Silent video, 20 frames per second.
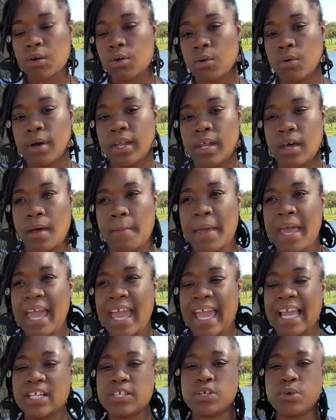growing up
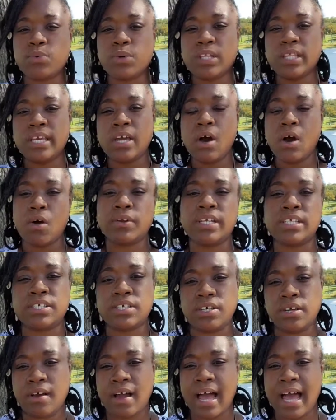and to really hone into your